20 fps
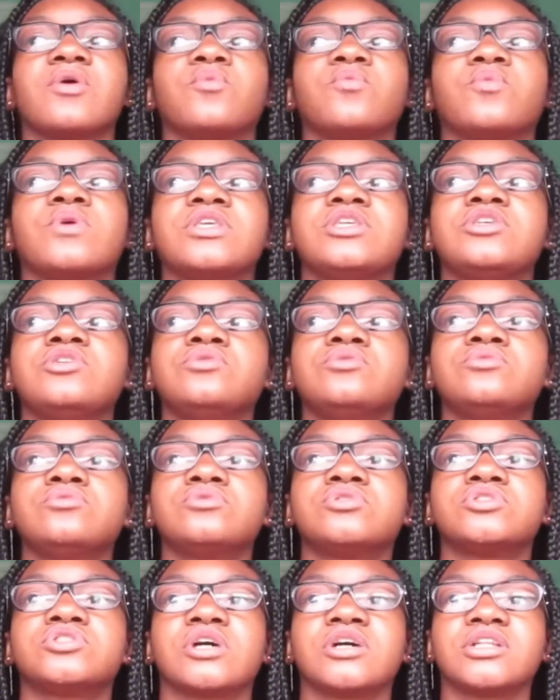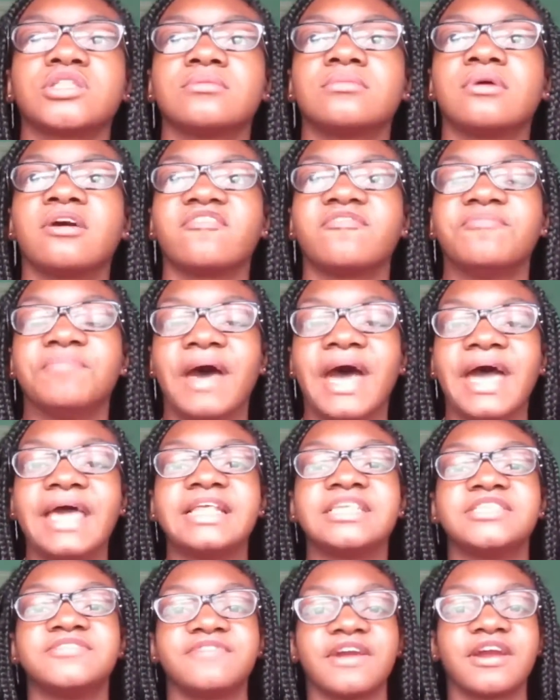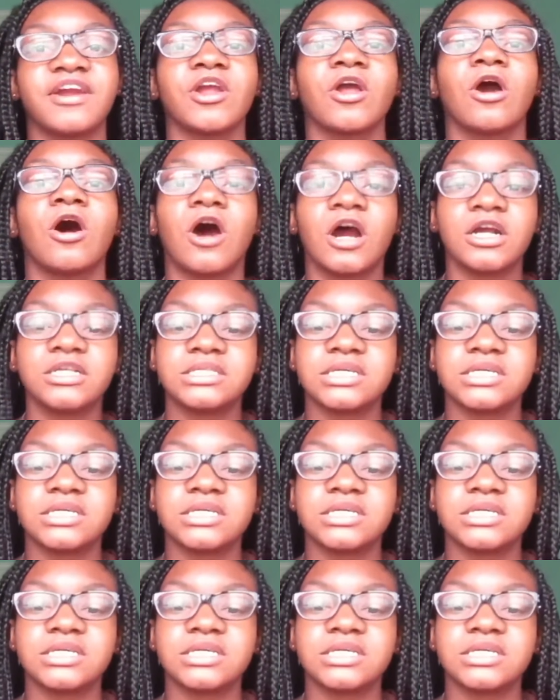when you start them off bad, it's very hard